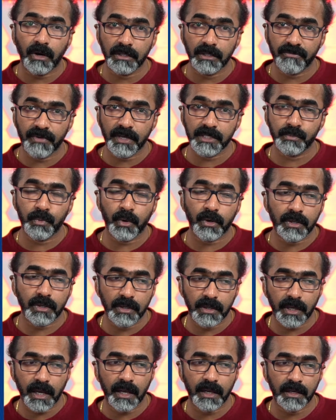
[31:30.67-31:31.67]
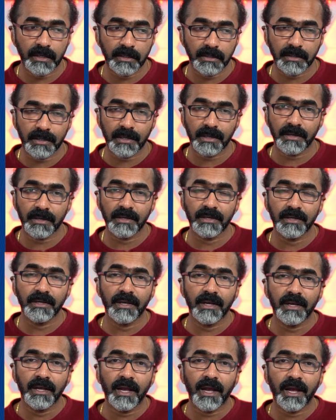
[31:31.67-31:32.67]
the Facebook, and
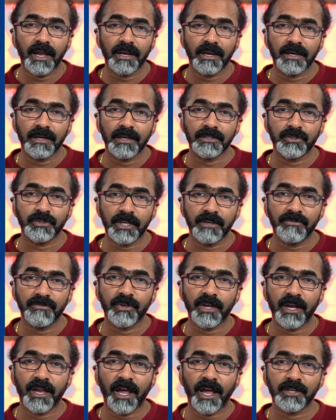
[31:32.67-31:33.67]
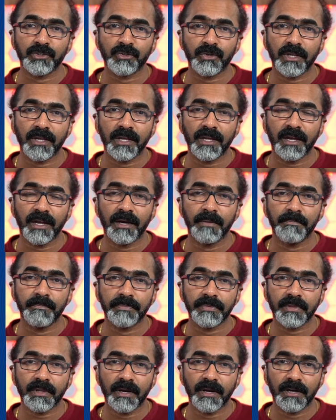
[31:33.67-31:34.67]
see if you can actually
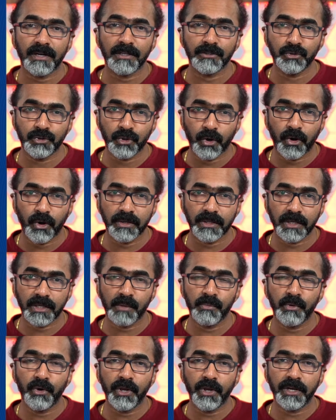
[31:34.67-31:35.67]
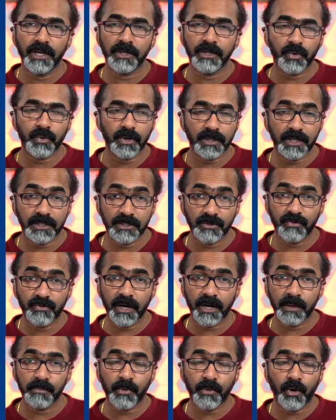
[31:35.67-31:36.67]
join the community network. That's a
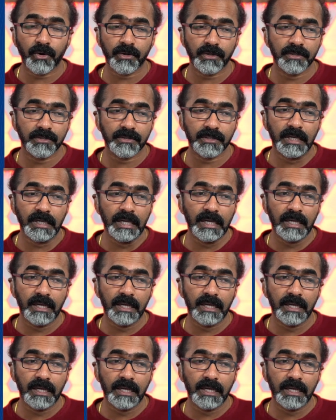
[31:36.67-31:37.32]
very important